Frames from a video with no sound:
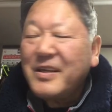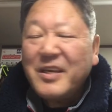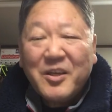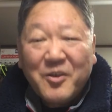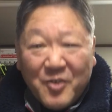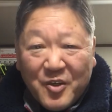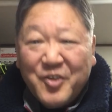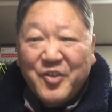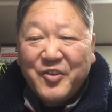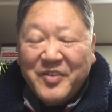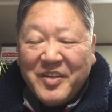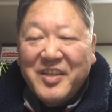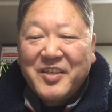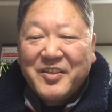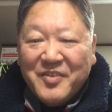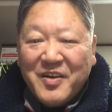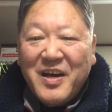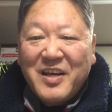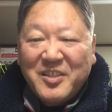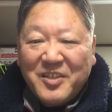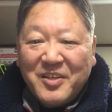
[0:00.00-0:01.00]
English
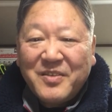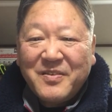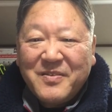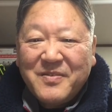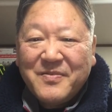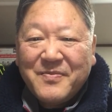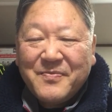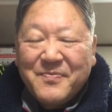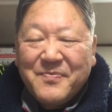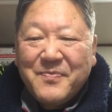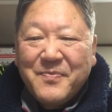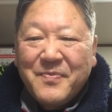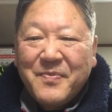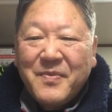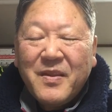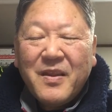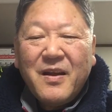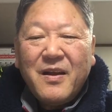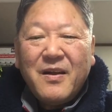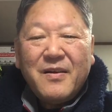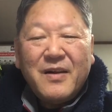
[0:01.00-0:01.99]
discussion,
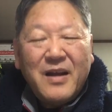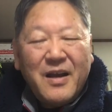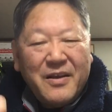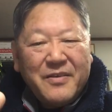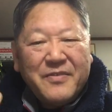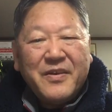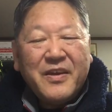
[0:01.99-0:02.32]
I